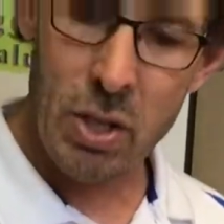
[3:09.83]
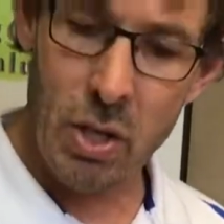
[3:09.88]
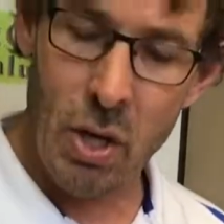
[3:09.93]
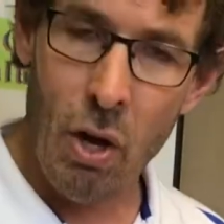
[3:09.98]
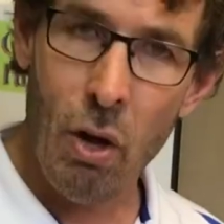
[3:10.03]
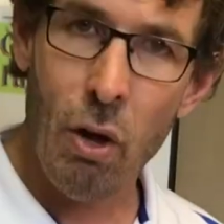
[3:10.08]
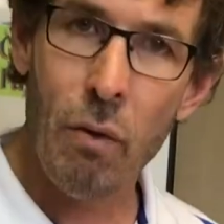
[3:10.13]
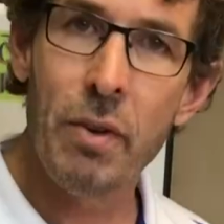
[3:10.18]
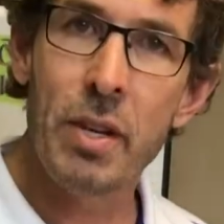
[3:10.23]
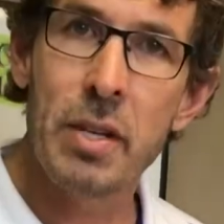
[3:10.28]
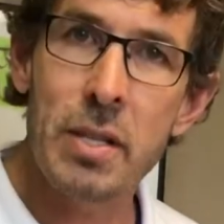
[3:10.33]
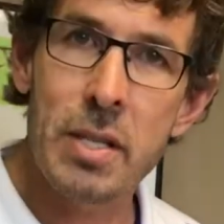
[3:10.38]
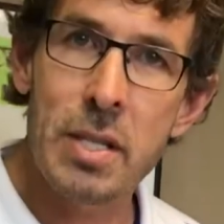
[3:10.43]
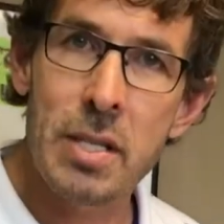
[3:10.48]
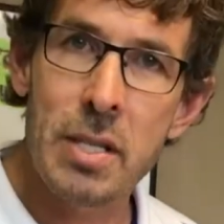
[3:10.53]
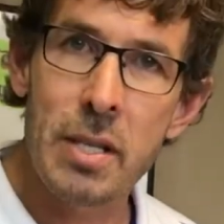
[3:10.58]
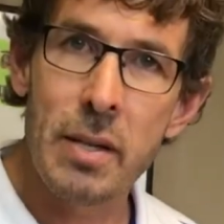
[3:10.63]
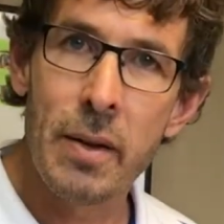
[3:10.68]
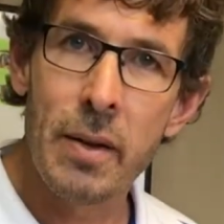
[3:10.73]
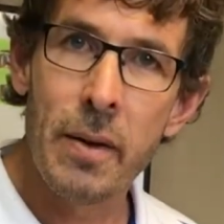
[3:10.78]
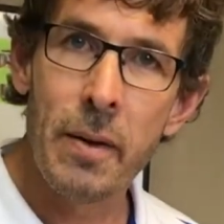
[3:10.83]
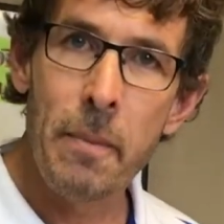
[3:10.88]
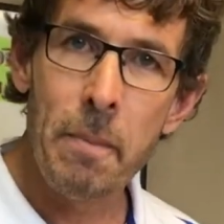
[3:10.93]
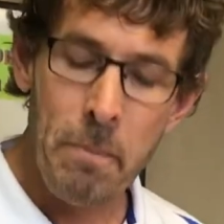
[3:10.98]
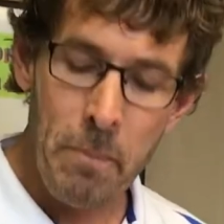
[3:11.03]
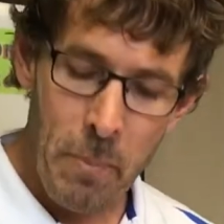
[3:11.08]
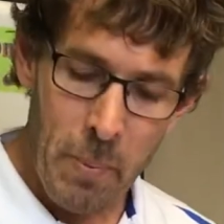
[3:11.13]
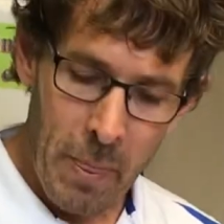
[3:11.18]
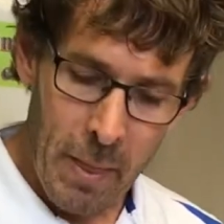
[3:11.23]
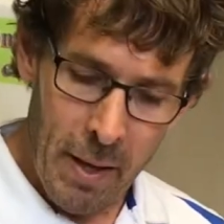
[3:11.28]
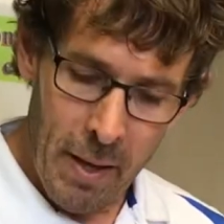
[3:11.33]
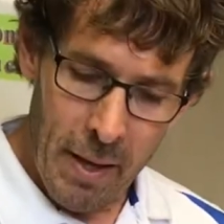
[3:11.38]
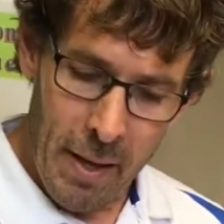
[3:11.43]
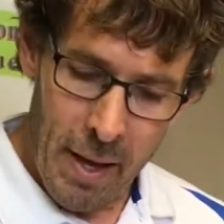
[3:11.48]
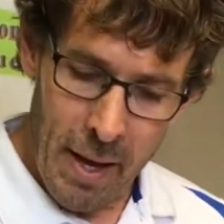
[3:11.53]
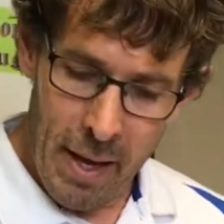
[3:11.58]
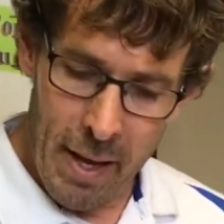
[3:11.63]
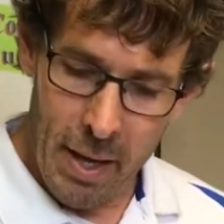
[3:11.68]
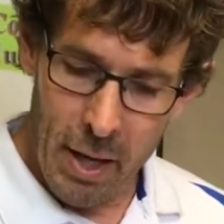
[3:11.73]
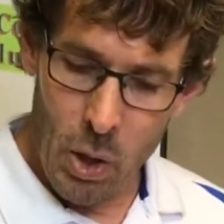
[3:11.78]
solvents
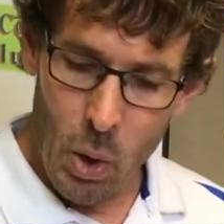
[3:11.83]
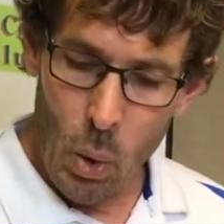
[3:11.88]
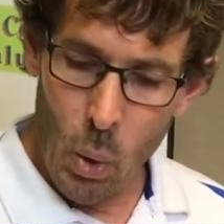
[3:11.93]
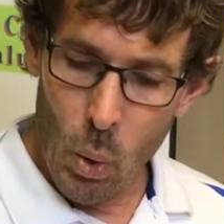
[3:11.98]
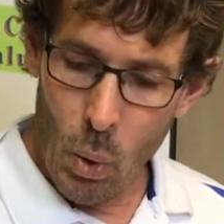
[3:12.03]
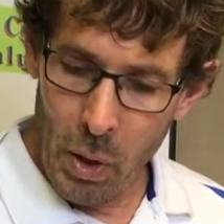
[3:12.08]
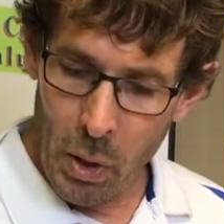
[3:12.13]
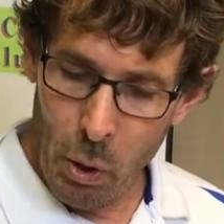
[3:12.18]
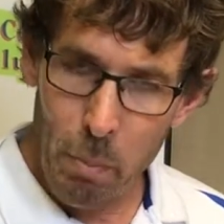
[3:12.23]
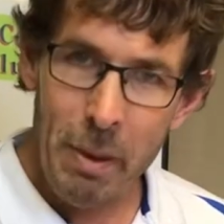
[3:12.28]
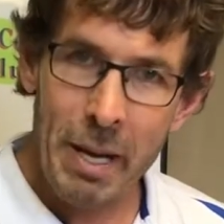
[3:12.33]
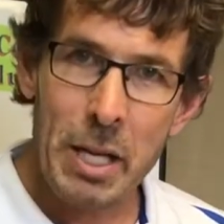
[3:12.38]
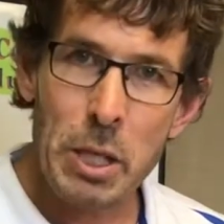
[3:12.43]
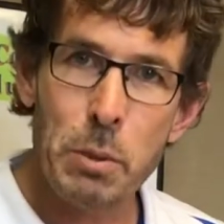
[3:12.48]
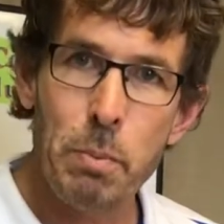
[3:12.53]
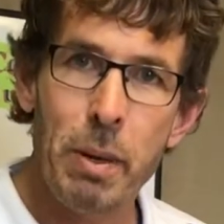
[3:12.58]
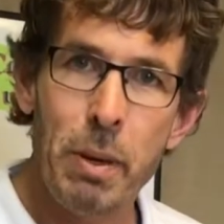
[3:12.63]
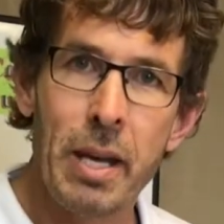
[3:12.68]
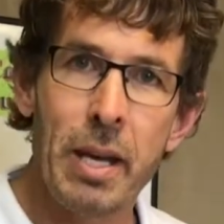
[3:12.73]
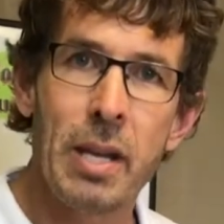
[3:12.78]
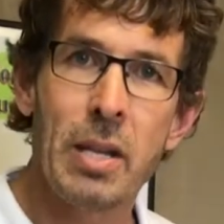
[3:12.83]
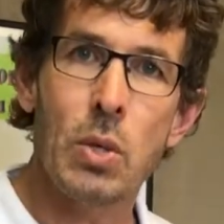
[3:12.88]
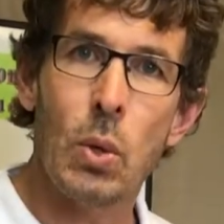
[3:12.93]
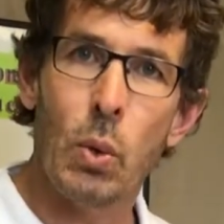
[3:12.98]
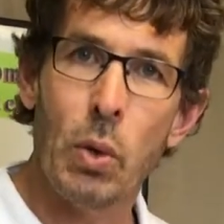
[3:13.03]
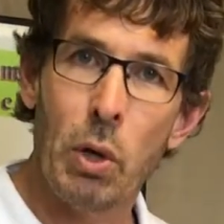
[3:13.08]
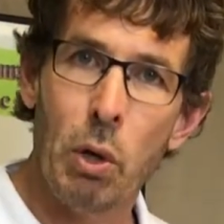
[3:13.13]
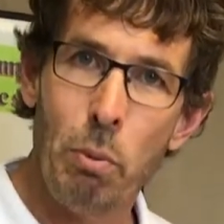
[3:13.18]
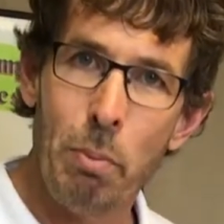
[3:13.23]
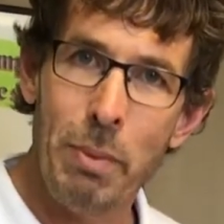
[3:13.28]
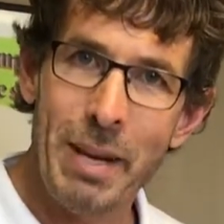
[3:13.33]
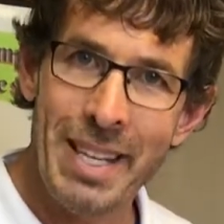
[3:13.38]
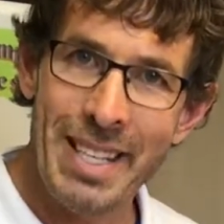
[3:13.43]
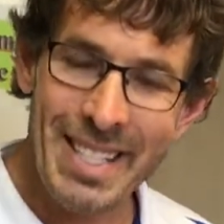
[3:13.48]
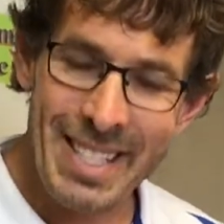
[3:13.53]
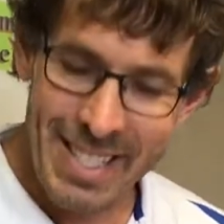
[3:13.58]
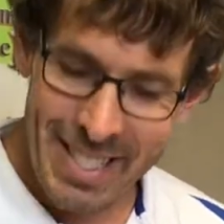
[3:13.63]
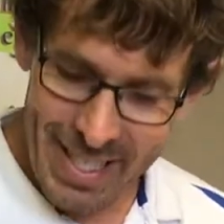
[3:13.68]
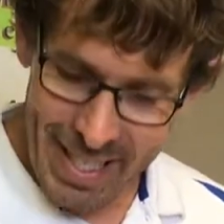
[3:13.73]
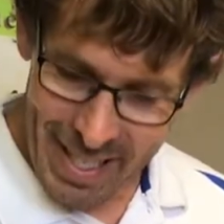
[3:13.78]
and oil-based paints,
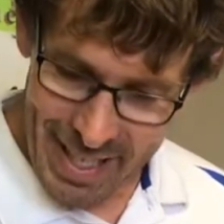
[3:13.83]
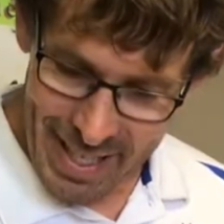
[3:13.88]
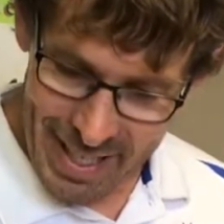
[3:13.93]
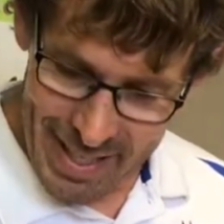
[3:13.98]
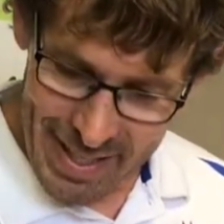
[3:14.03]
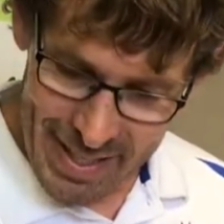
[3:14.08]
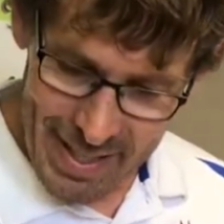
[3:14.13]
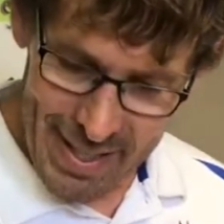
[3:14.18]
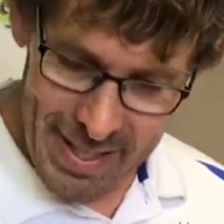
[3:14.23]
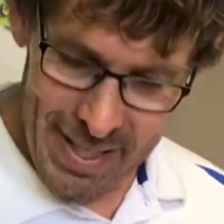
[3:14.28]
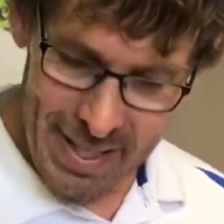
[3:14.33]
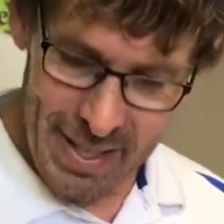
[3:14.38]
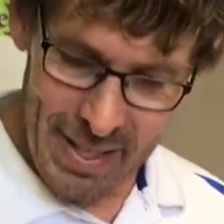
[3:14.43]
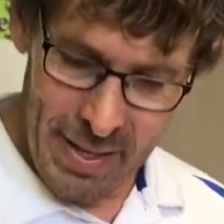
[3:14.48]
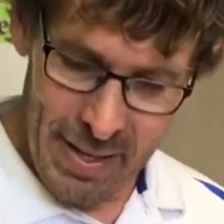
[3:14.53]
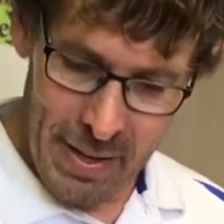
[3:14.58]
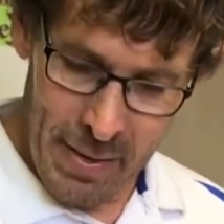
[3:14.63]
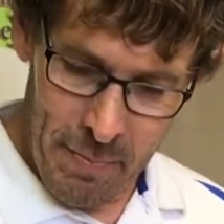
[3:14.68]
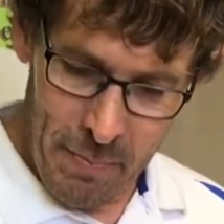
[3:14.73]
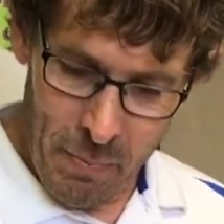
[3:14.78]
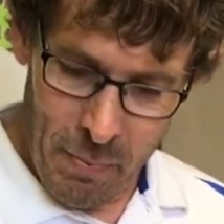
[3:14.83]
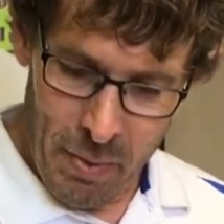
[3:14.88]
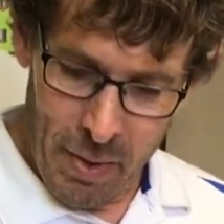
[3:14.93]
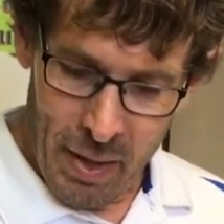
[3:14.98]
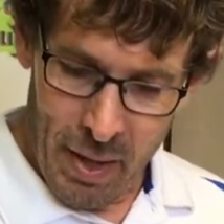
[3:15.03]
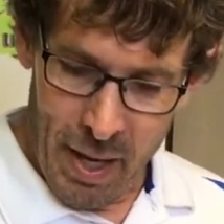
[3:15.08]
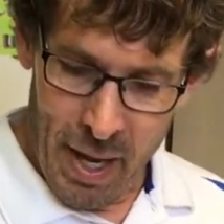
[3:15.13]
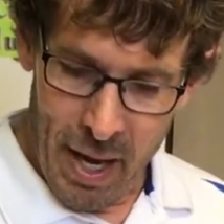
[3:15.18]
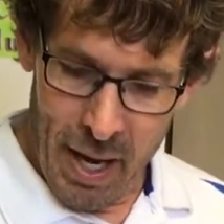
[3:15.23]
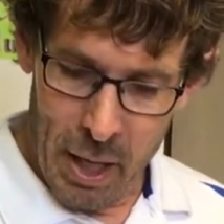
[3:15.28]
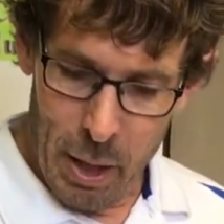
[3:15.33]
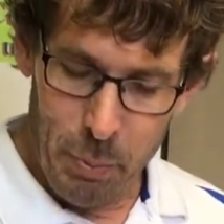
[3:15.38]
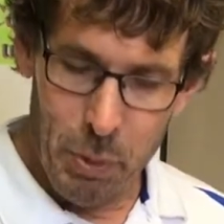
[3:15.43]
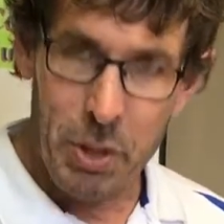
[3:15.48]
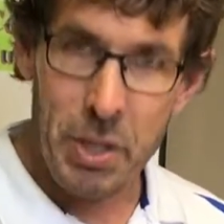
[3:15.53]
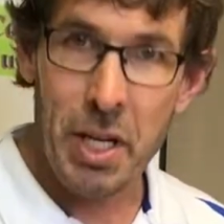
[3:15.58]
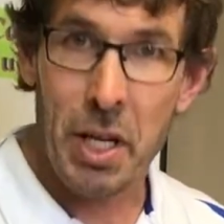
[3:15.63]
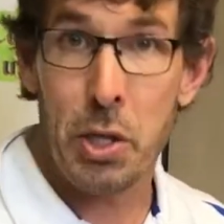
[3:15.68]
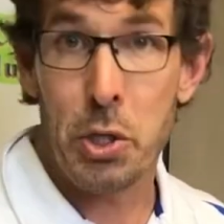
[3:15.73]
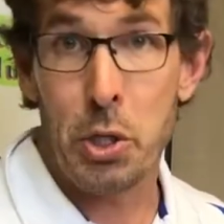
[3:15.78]
oil-based stains, and it
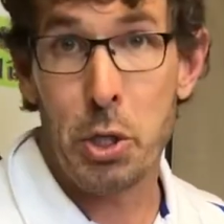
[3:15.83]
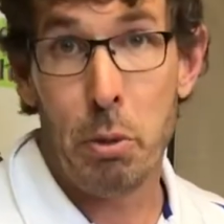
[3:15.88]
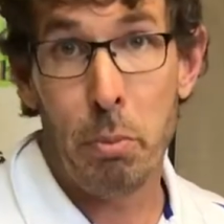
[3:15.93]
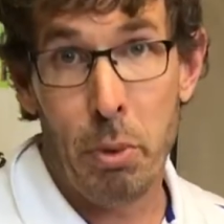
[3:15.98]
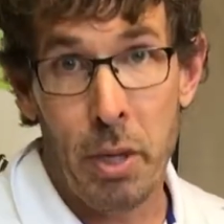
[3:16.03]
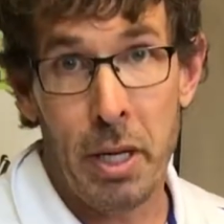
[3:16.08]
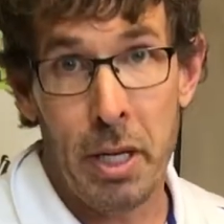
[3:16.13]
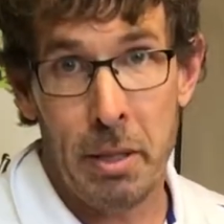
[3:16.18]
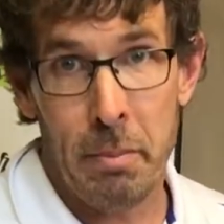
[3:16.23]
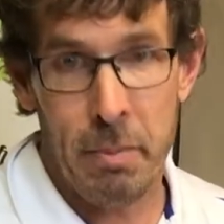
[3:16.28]
protects your brain